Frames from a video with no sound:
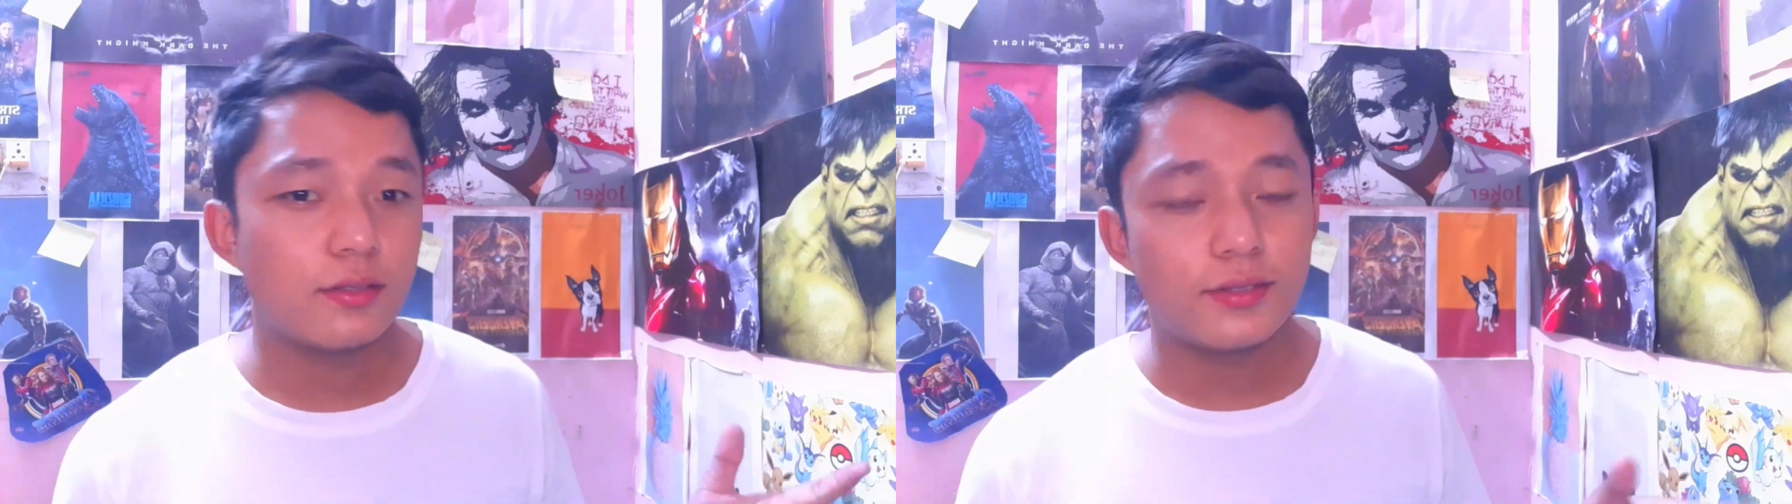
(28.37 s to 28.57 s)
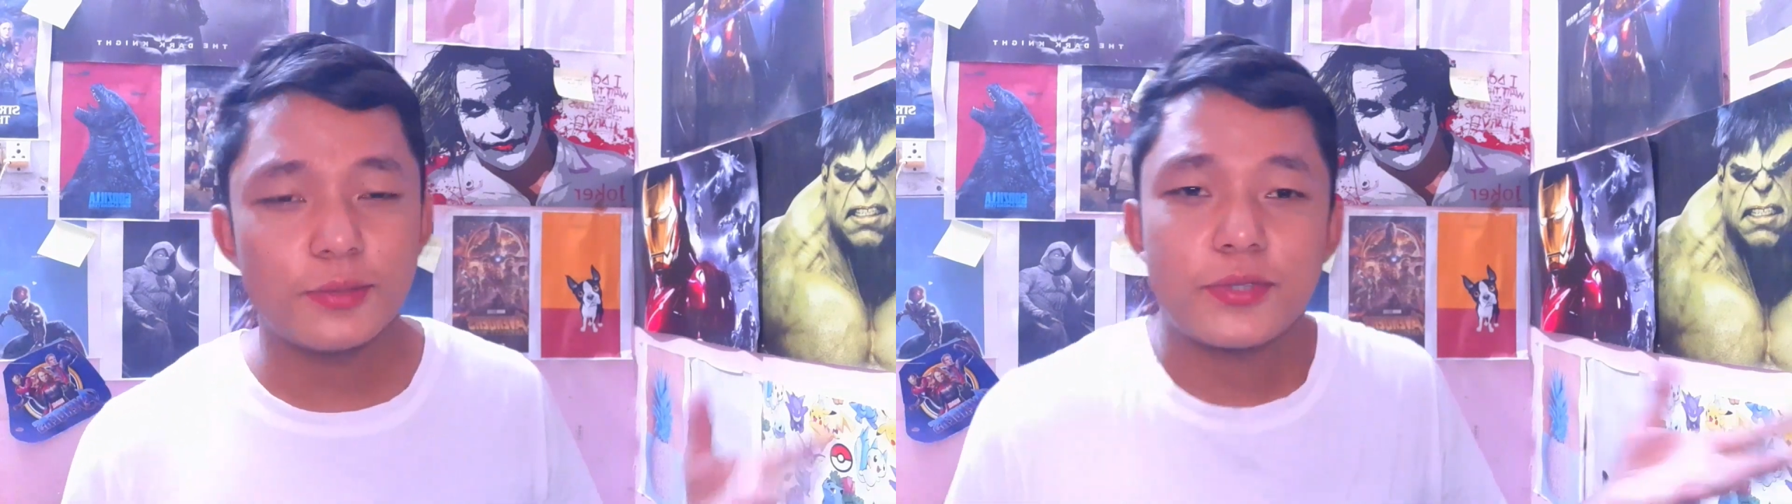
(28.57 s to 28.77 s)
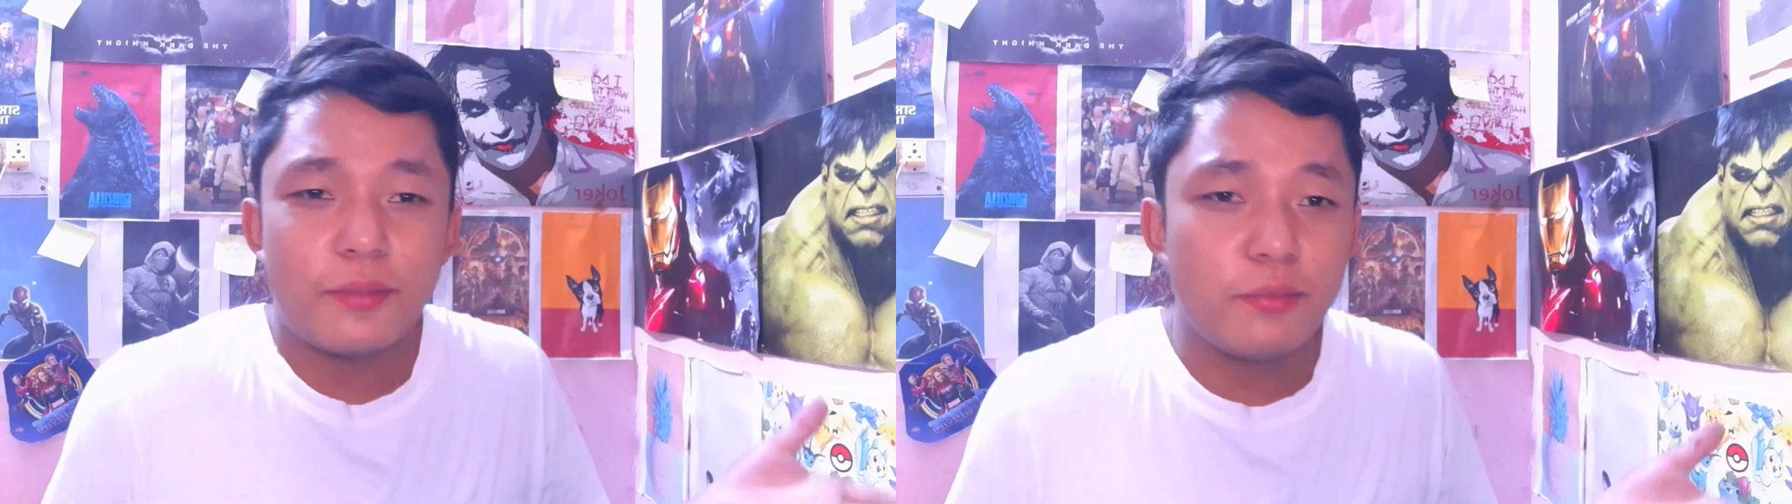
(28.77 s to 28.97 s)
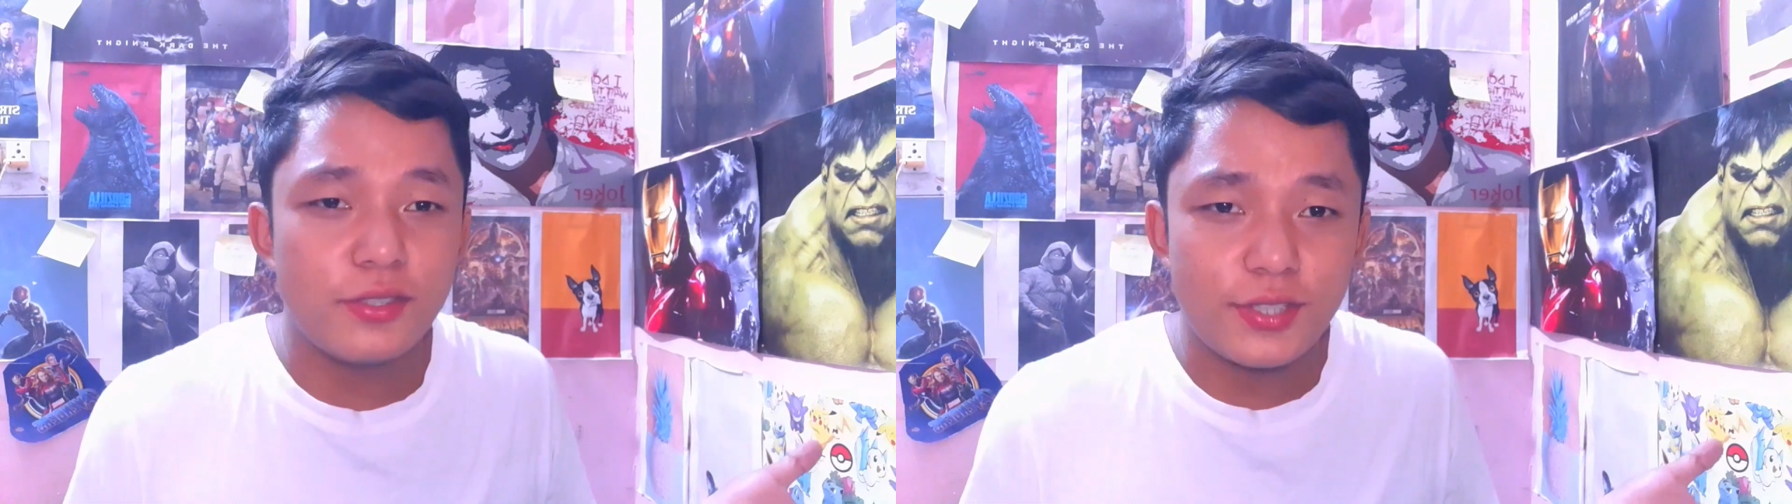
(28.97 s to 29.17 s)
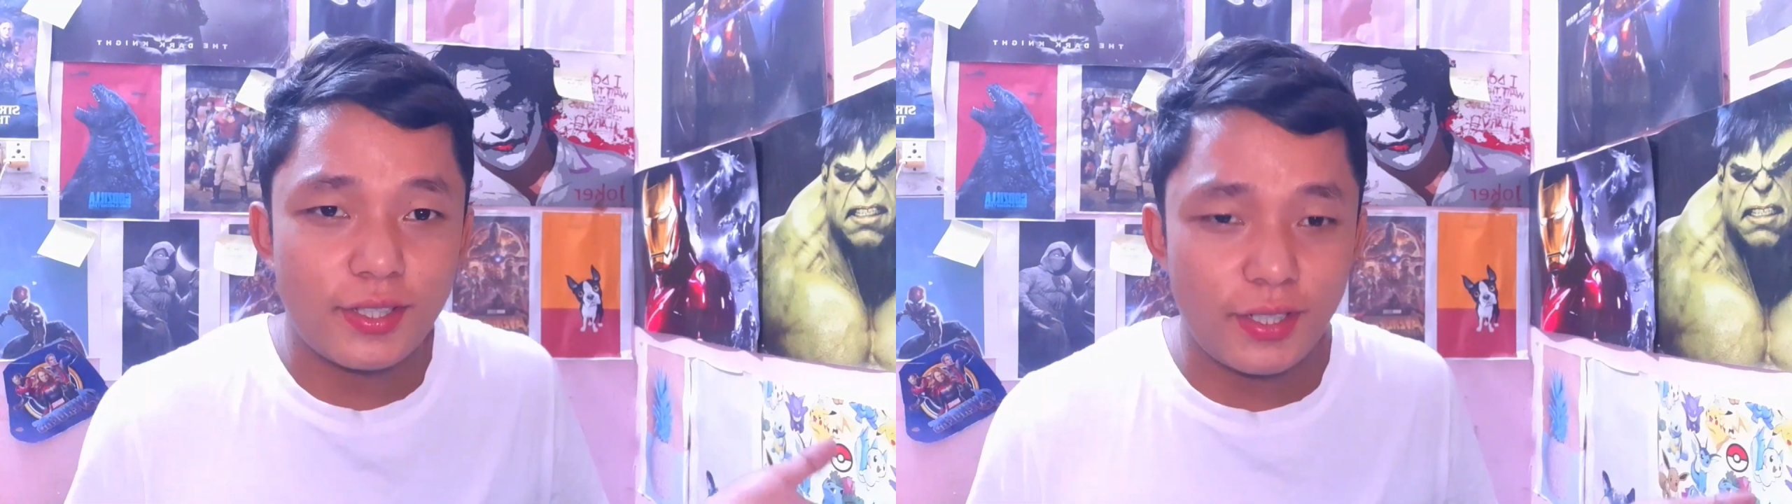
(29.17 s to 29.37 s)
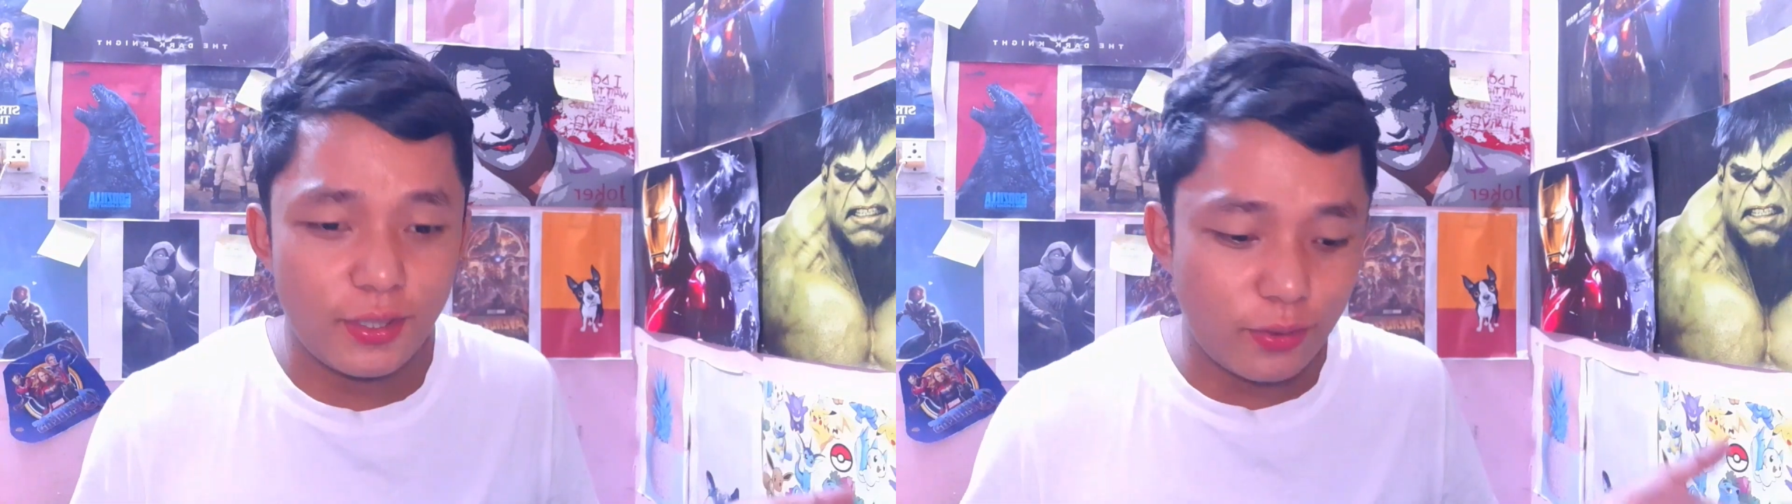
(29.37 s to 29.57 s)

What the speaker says: jab time mil jata hai